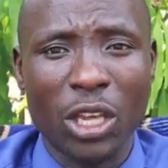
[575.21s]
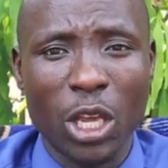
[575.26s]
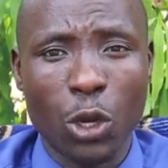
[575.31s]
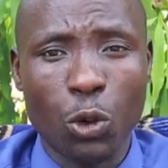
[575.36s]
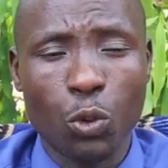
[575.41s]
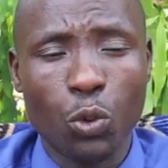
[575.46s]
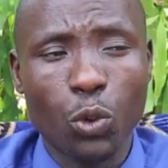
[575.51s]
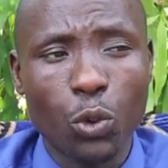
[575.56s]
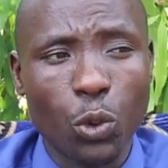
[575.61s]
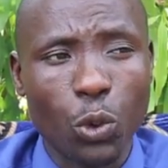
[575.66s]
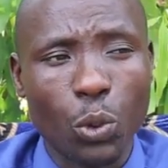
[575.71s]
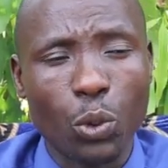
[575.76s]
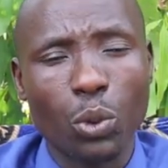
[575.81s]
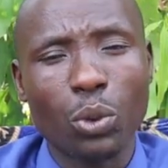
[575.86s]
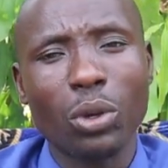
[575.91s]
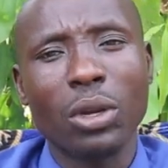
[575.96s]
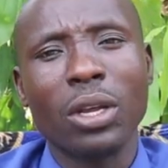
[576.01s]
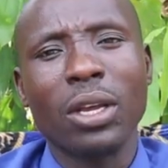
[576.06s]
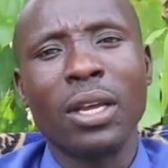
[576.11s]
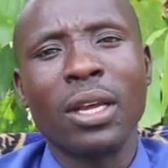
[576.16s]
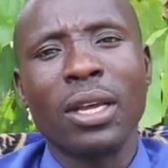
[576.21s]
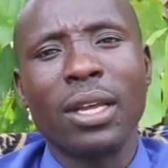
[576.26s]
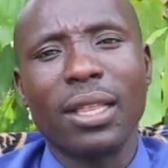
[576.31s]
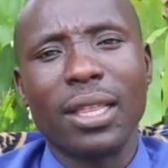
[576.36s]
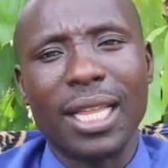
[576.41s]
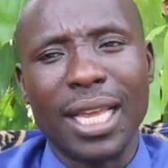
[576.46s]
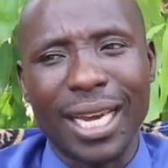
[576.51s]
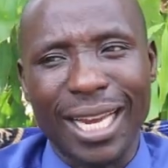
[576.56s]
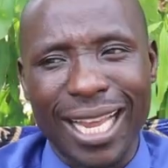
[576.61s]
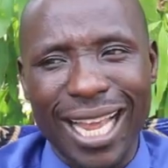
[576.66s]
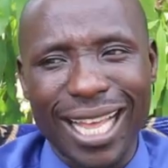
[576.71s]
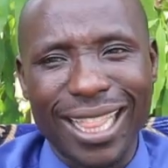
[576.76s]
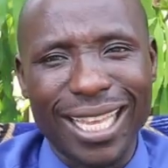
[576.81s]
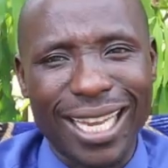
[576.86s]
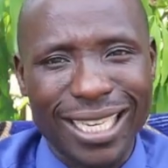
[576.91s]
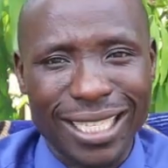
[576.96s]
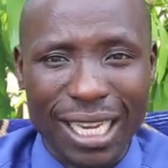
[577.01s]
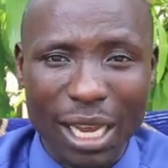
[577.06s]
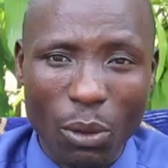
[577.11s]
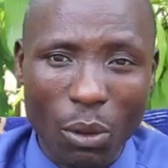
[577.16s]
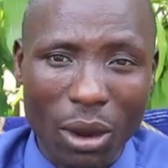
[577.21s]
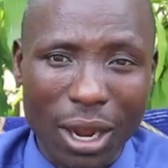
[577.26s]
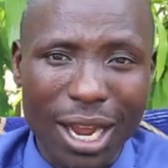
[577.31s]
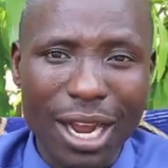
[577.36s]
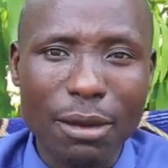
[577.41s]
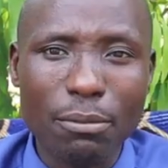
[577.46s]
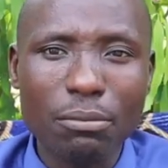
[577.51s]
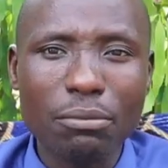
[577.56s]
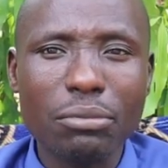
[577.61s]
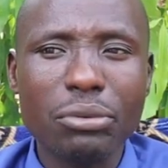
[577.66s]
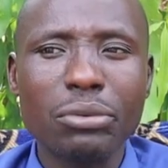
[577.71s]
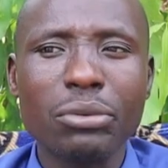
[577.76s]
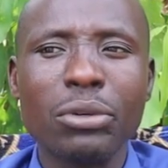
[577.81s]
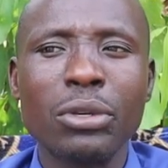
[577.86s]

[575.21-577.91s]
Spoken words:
Kikuyu, the Rigathi Gachagua camp,